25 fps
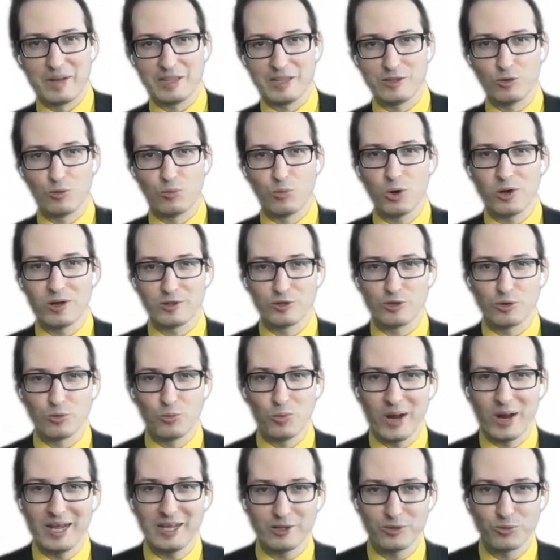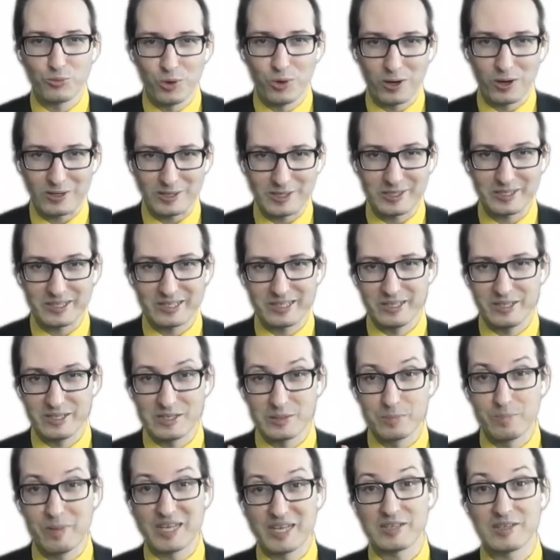But the way it works
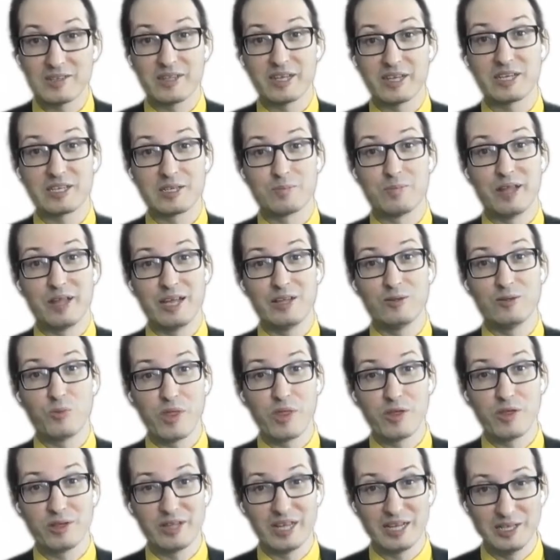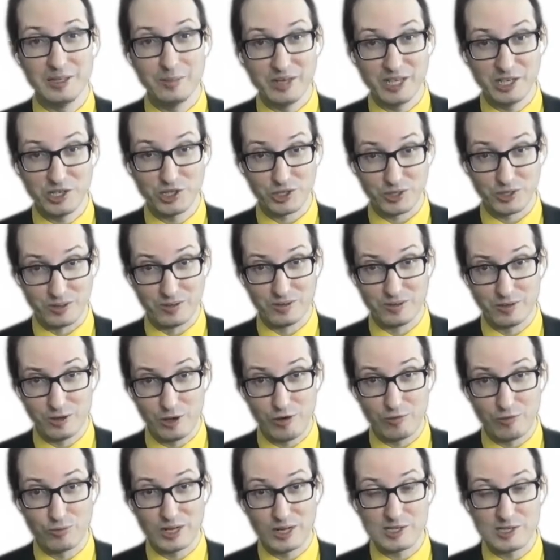is best explained with an animation
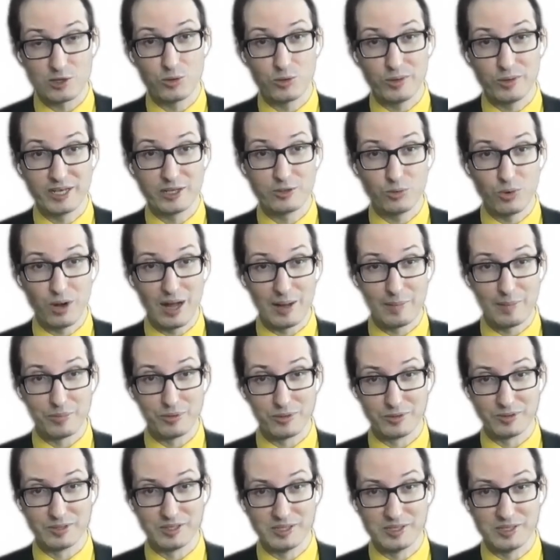of what's going to happen.